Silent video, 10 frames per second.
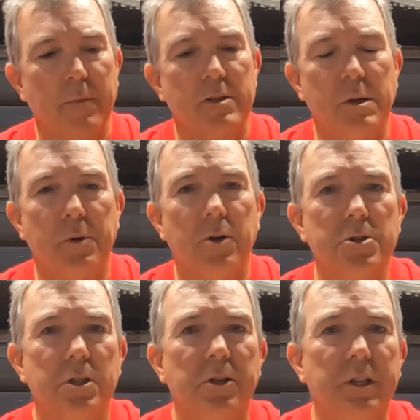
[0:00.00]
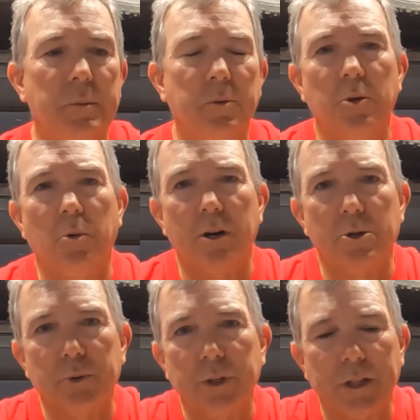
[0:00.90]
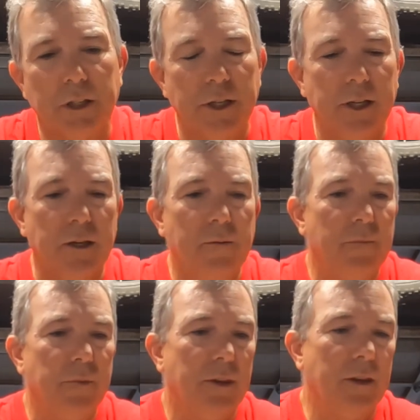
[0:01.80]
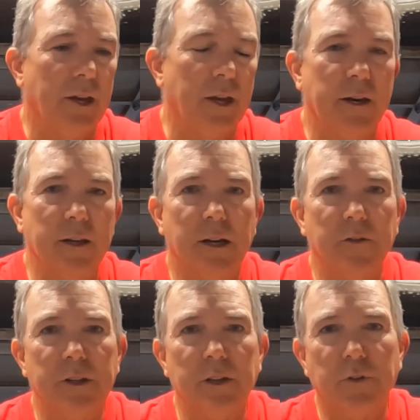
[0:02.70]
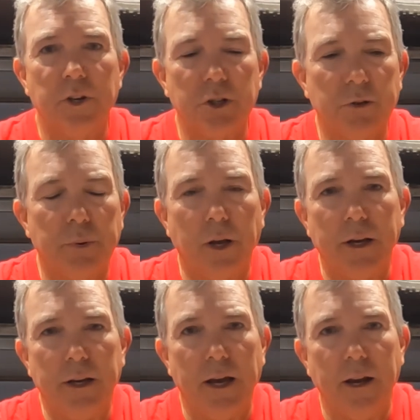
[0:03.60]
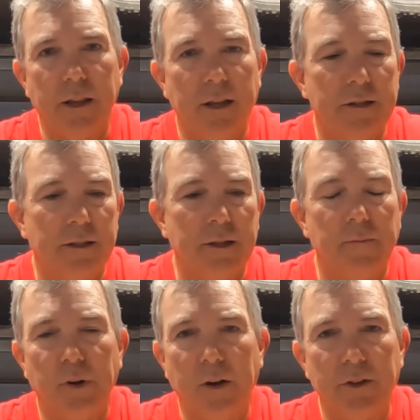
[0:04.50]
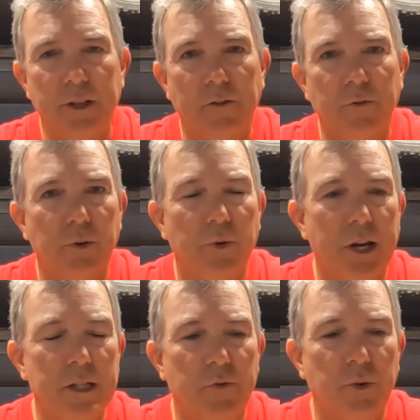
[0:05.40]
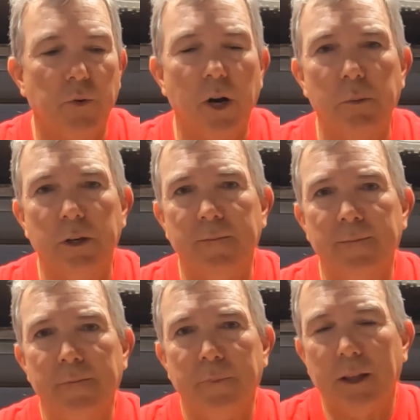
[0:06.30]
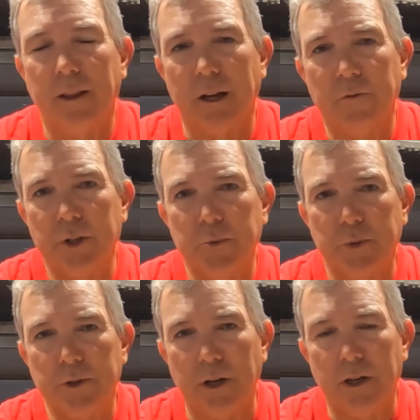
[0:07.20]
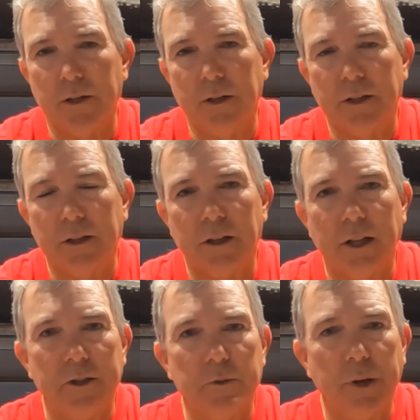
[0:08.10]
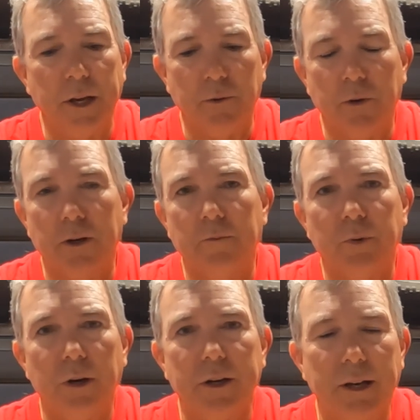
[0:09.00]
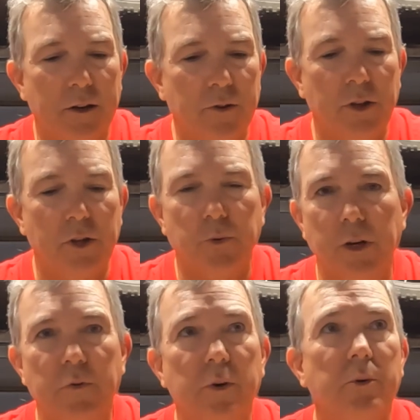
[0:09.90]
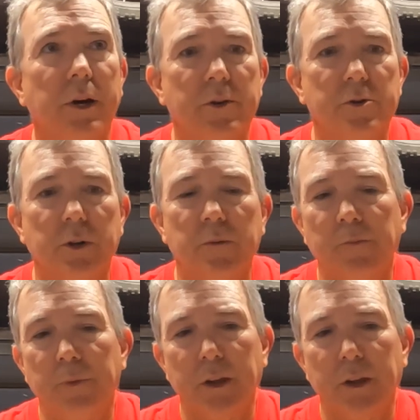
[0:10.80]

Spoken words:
Something goes a little deeper. The water is really clear, and I think the fish are probably down in that 5 to 10 foot range if they're roaming. A lot of fish we saw in the clouds of bait were probably down to that 20 foot range. So